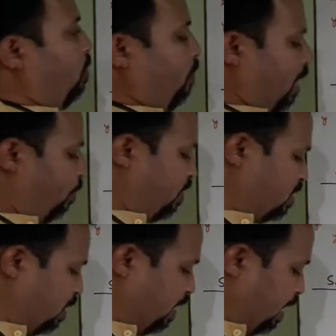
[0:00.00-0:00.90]
value
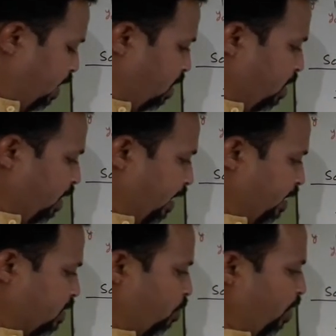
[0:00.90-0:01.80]
is here, it
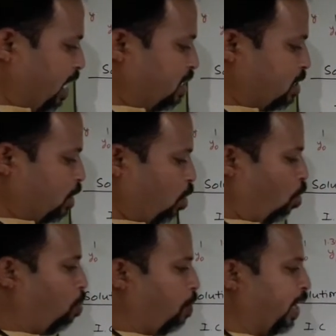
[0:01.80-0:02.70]
is given as
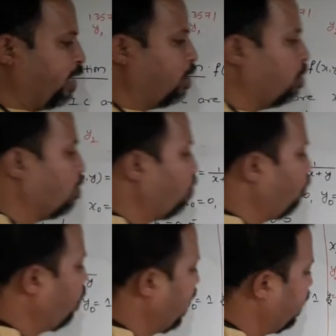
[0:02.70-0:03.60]
0.5